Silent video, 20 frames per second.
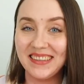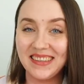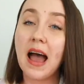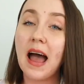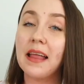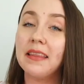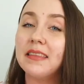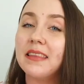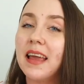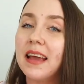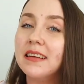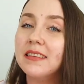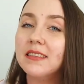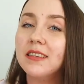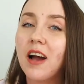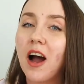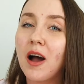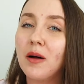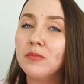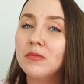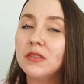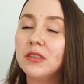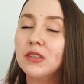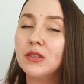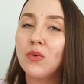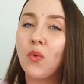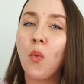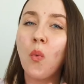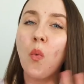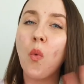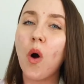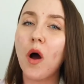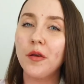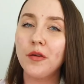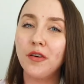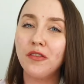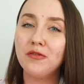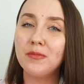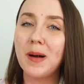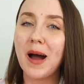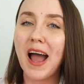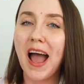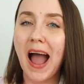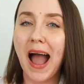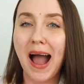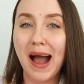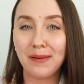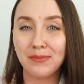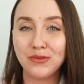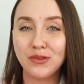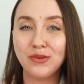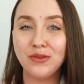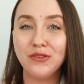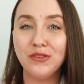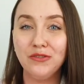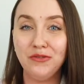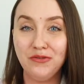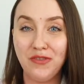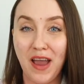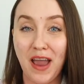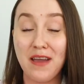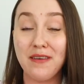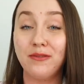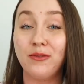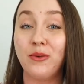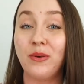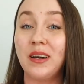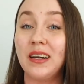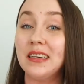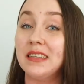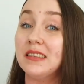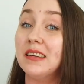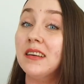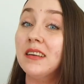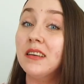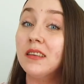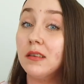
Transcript: And then comes one of my absolute favorite